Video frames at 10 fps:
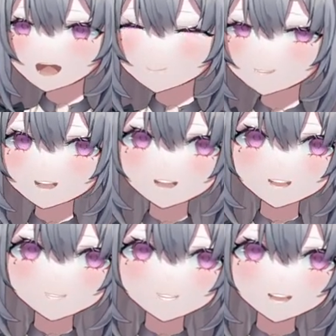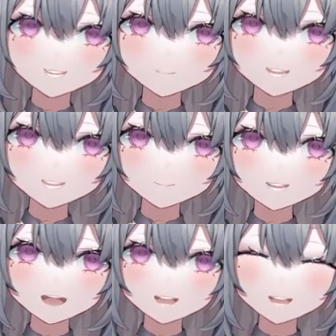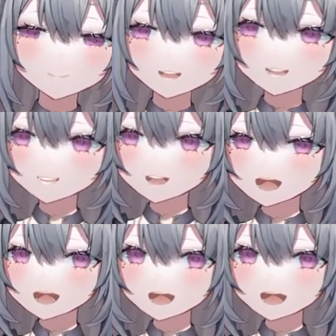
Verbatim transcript: I'm sorry. Run it back. I apologize.